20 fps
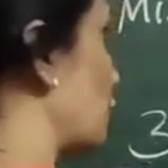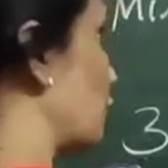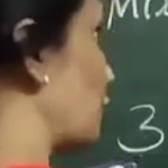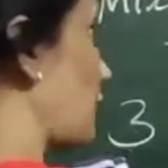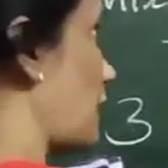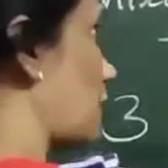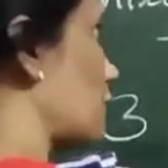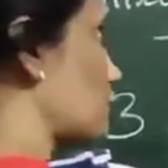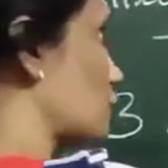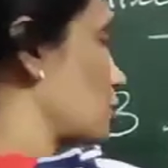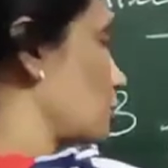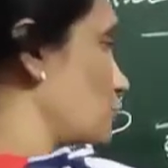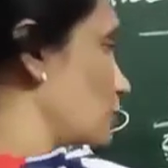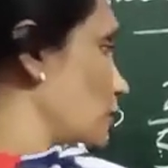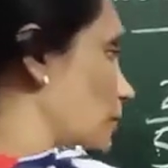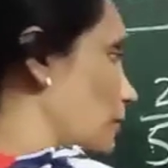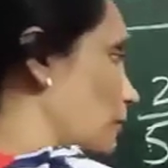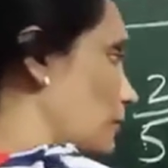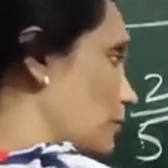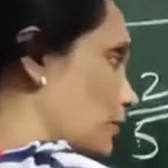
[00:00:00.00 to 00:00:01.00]
fraction to
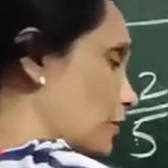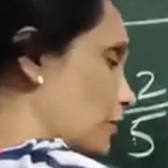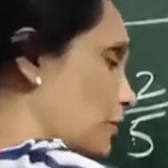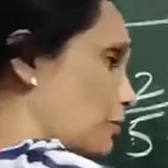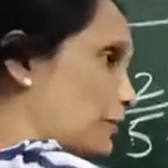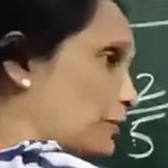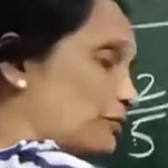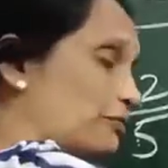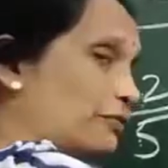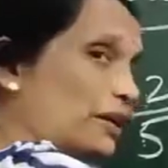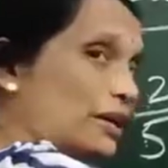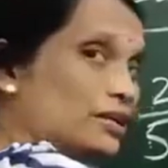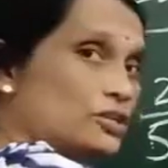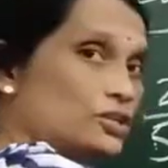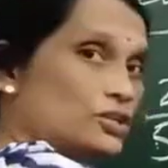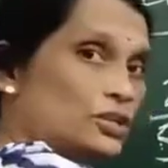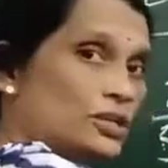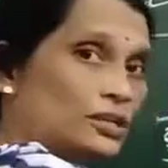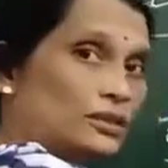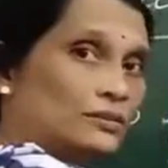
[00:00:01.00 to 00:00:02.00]
improper
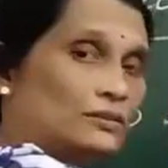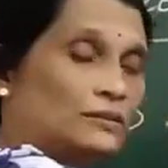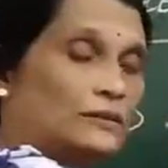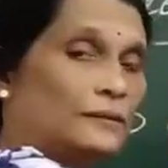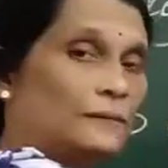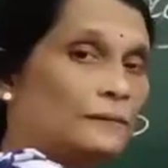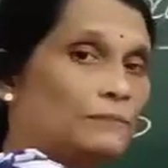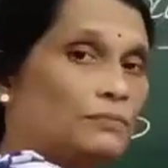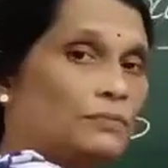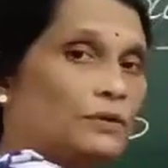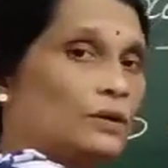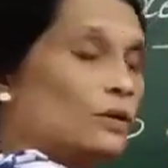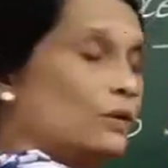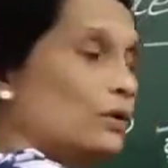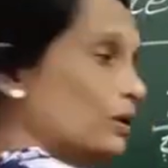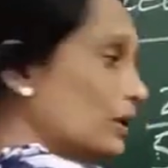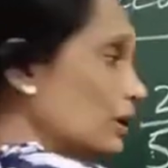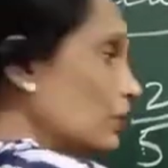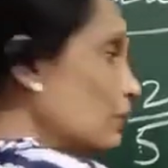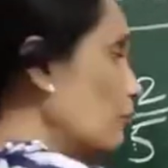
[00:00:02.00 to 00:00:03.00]
fraction or
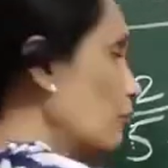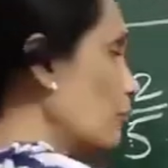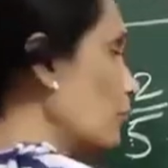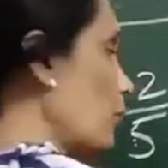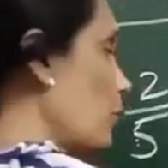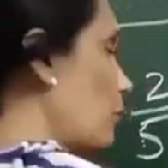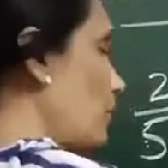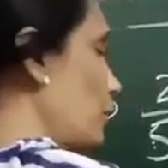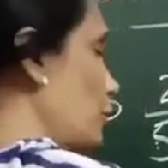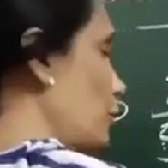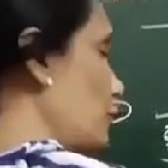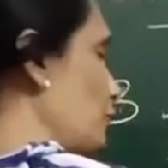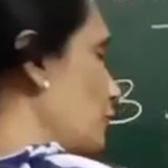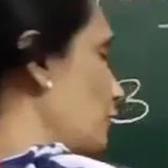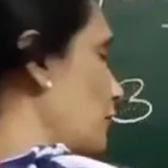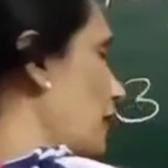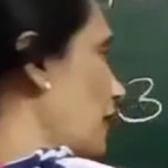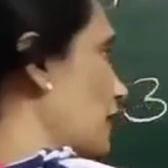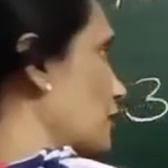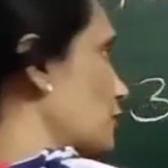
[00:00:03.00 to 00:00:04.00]
improper
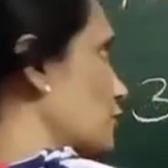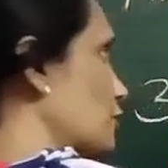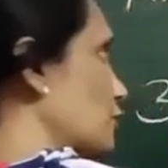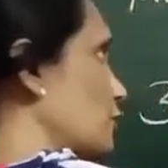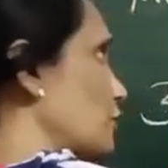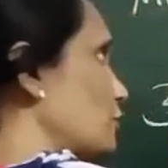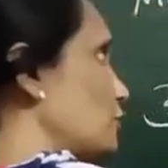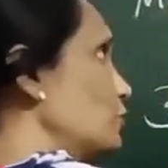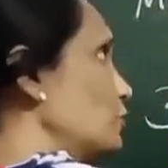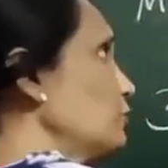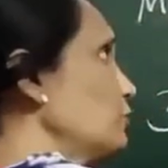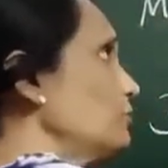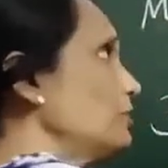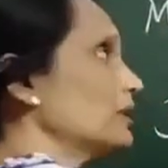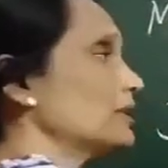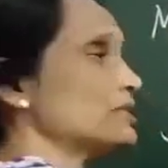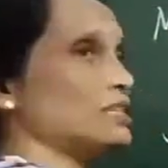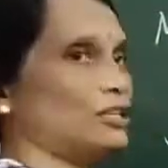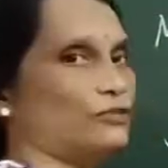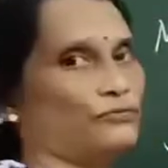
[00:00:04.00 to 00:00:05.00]
fraction to mixed
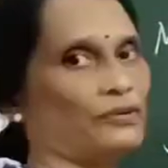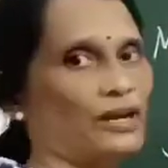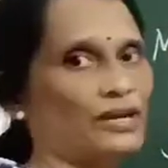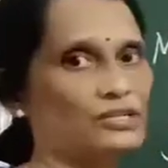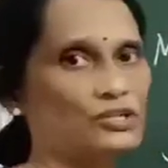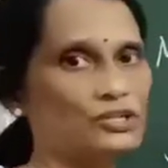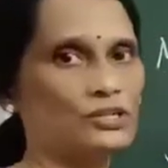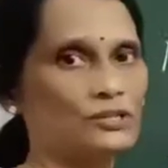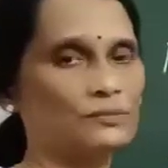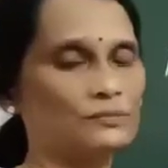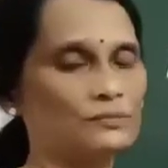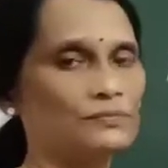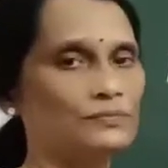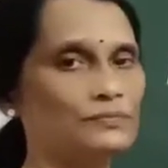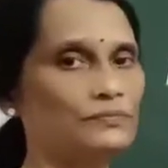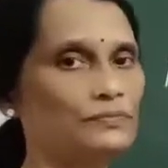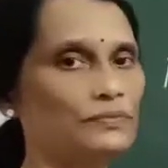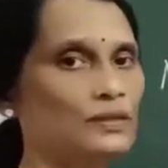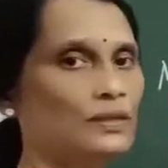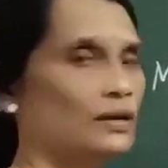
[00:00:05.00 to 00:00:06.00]
fraction.
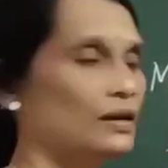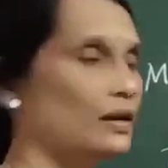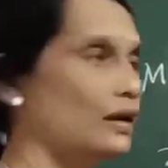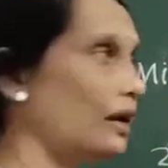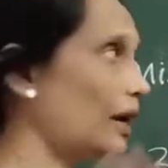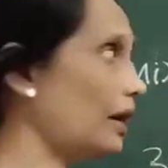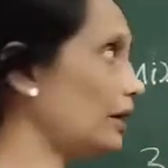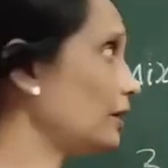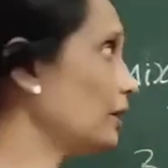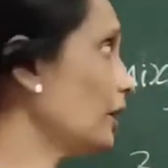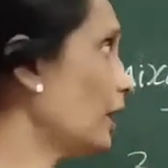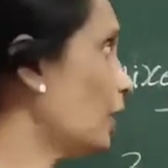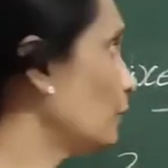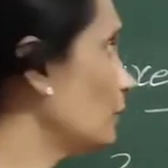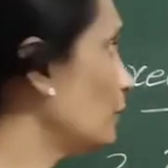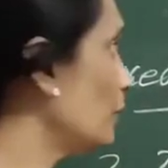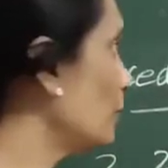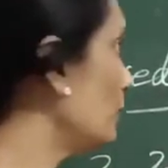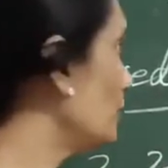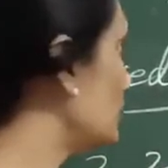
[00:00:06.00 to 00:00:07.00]
And now
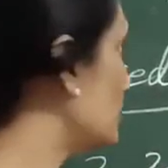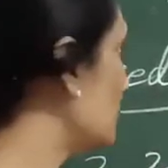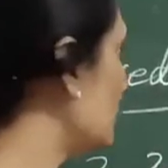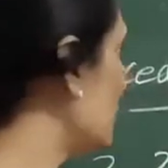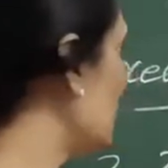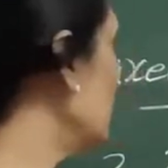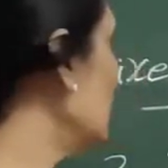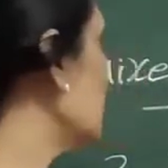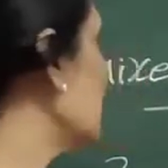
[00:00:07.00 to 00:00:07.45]
we will see